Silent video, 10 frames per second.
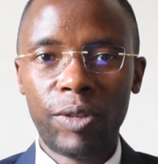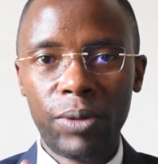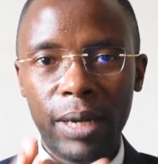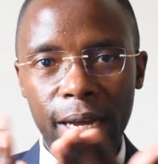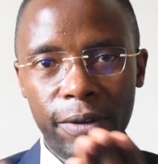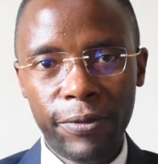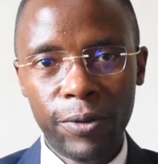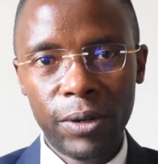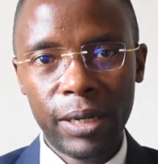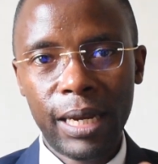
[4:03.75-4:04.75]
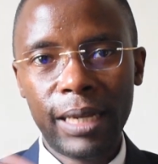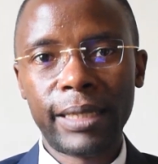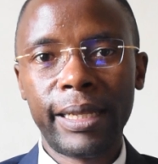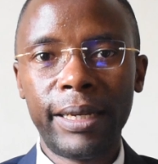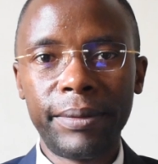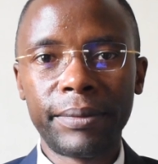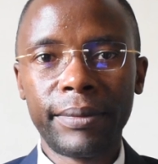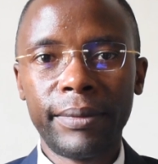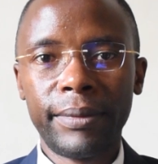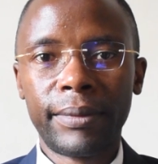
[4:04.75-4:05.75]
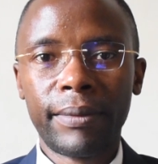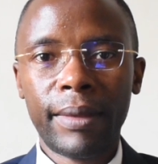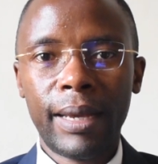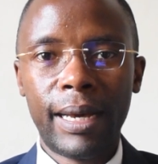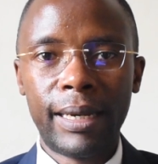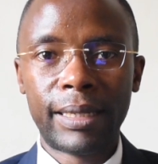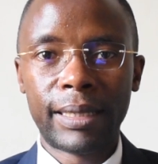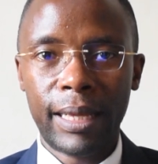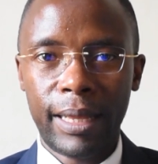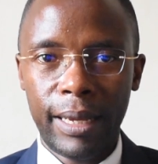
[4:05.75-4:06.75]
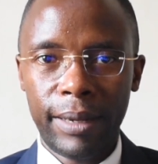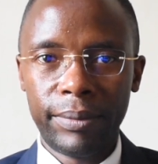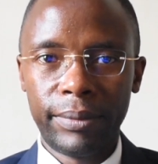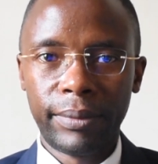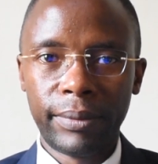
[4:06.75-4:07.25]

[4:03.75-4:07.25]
it will unfold nicely and stay there.